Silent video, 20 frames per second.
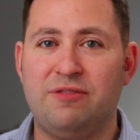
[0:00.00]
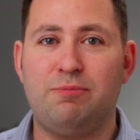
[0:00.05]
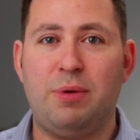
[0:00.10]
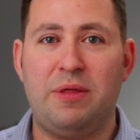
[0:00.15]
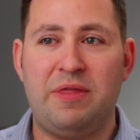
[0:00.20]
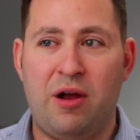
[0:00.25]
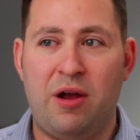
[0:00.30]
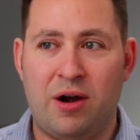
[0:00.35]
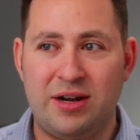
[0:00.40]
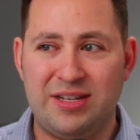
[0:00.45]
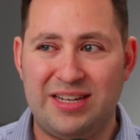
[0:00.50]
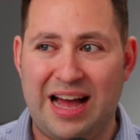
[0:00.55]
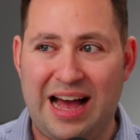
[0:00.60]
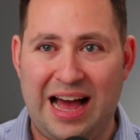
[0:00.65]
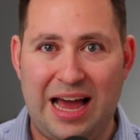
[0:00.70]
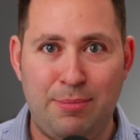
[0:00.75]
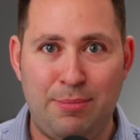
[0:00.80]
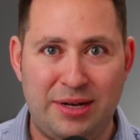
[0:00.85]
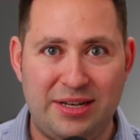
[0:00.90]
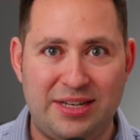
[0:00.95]
but they are
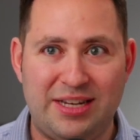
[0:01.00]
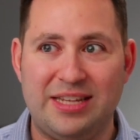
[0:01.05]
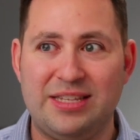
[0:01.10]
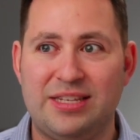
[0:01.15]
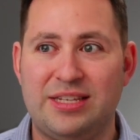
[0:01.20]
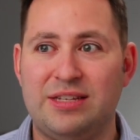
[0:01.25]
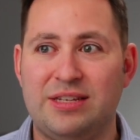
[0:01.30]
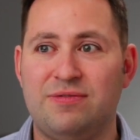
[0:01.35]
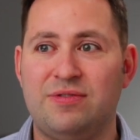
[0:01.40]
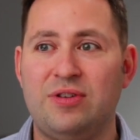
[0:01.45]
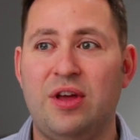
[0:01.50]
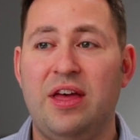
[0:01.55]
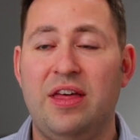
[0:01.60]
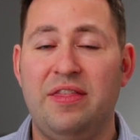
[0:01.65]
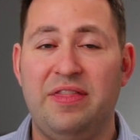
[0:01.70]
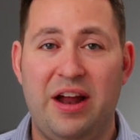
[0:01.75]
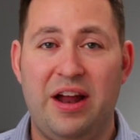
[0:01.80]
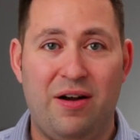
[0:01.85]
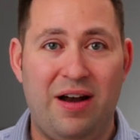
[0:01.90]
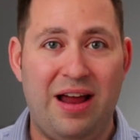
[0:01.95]
time intensive,
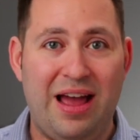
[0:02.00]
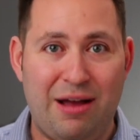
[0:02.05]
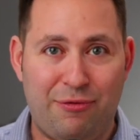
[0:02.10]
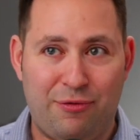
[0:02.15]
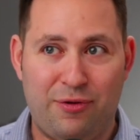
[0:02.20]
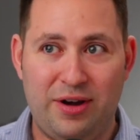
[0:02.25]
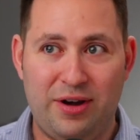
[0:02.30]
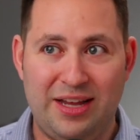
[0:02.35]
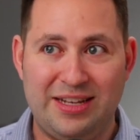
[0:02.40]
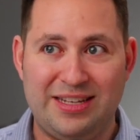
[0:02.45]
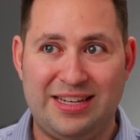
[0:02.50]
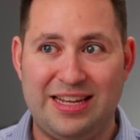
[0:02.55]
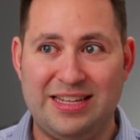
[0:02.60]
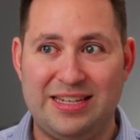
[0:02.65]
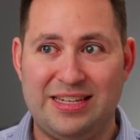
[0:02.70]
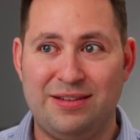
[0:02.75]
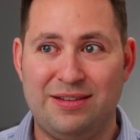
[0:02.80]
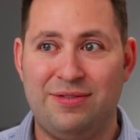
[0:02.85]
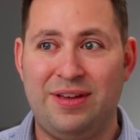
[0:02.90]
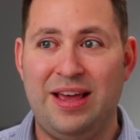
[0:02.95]
they're effort
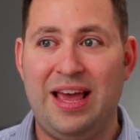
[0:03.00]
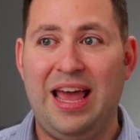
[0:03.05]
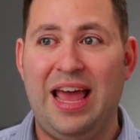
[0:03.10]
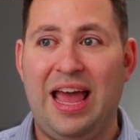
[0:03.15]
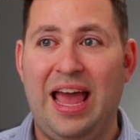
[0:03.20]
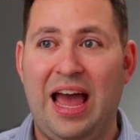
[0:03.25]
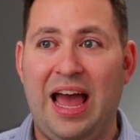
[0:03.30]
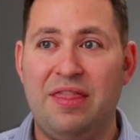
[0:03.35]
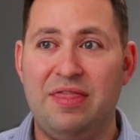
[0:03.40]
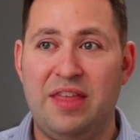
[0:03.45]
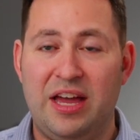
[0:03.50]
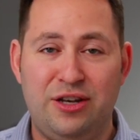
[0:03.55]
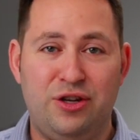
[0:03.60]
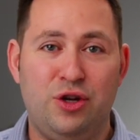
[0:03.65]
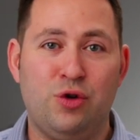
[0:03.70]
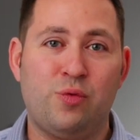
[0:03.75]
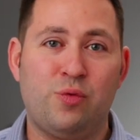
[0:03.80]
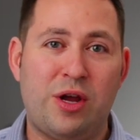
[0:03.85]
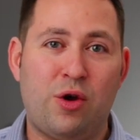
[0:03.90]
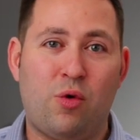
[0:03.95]
intensive, and they
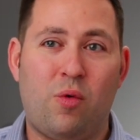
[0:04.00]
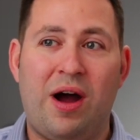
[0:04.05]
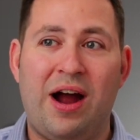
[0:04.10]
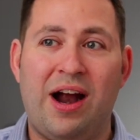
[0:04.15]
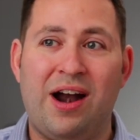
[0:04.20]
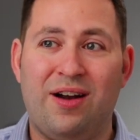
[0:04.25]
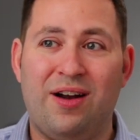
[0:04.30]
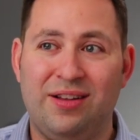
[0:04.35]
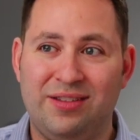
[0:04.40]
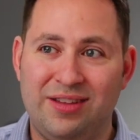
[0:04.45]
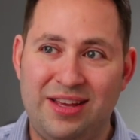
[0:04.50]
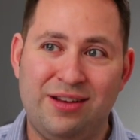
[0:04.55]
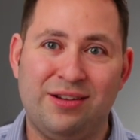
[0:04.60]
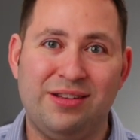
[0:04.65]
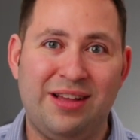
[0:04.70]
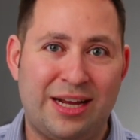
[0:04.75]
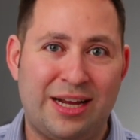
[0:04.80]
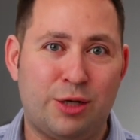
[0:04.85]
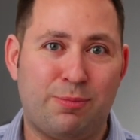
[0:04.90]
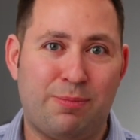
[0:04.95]
do require a
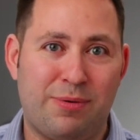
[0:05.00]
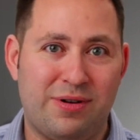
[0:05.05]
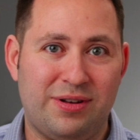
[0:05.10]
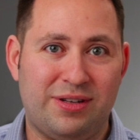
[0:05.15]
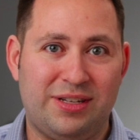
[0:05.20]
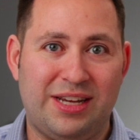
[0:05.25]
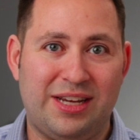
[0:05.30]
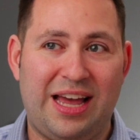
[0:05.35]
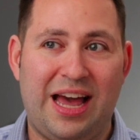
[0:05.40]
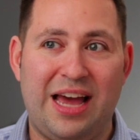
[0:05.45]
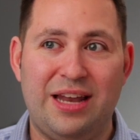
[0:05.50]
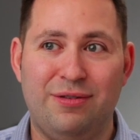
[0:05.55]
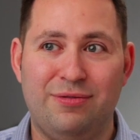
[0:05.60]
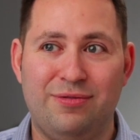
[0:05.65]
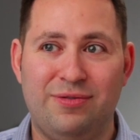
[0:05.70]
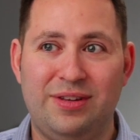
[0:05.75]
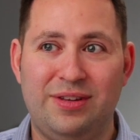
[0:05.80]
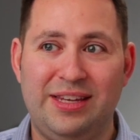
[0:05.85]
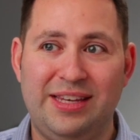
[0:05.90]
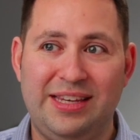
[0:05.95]
legal expert to kind
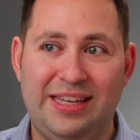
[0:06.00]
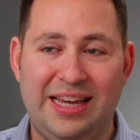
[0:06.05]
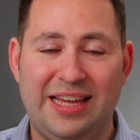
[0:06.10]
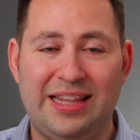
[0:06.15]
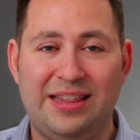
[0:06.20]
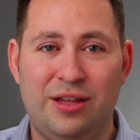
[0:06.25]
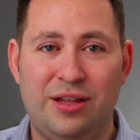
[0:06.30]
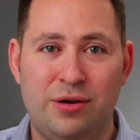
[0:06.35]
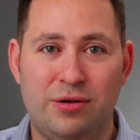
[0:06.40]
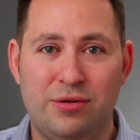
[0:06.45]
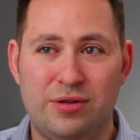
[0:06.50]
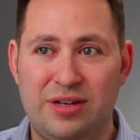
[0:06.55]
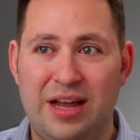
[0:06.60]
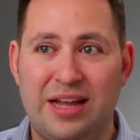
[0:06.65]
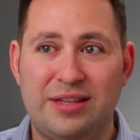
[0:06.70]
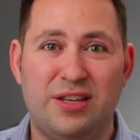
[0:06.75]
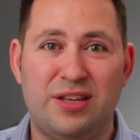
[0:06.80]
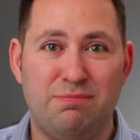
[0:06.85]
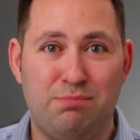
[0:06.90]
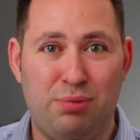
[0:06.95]
of get those
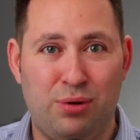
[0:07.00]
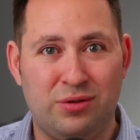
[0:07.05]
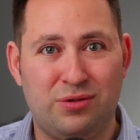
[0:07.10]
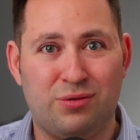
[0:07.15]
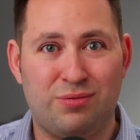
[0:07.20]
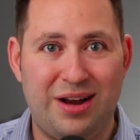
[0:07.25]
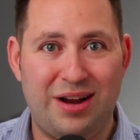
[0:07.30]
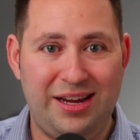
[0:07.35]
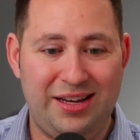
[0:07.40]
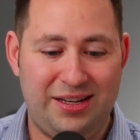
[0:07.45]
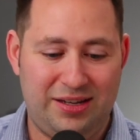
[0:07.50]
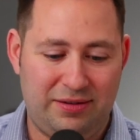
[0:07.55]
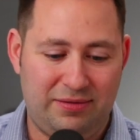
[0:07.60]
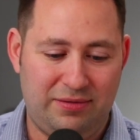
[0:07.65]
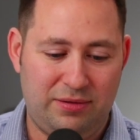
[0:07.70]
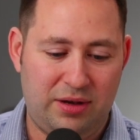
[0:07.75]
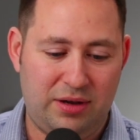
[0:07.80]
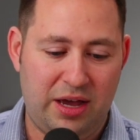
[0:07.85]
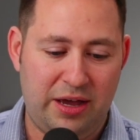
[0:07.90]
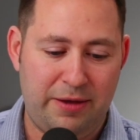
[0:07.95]
nuts and bolts right.
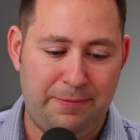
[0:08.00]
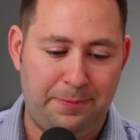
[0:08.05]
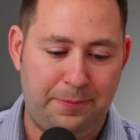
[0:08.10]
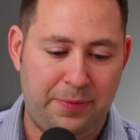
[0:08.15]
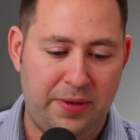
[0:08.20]
Okay?